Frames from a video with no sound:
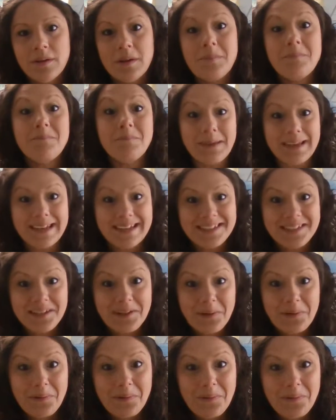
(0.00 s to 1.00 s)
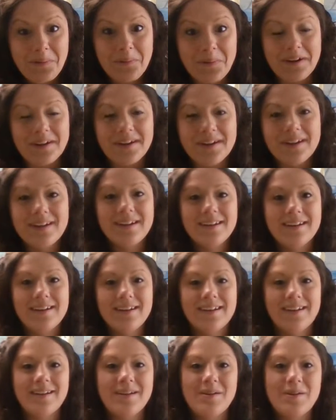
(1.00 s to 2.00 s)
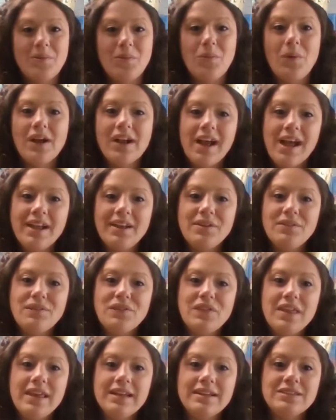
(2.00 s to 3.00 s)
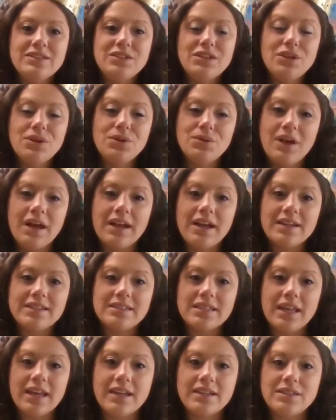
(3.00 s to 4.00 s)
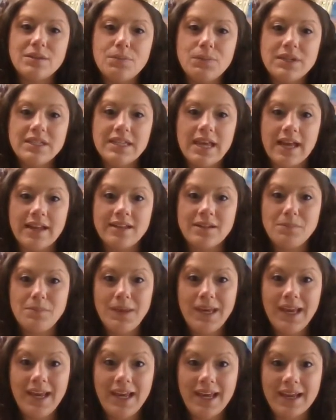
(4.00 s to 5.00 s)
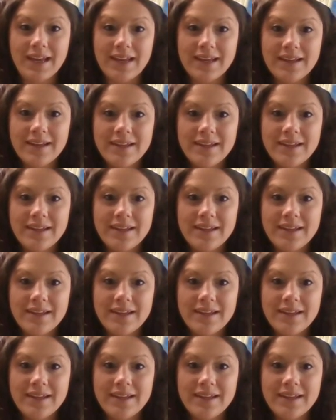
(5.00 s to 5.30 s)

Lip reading: Me too. What kind of things do you guys like to pretend to be?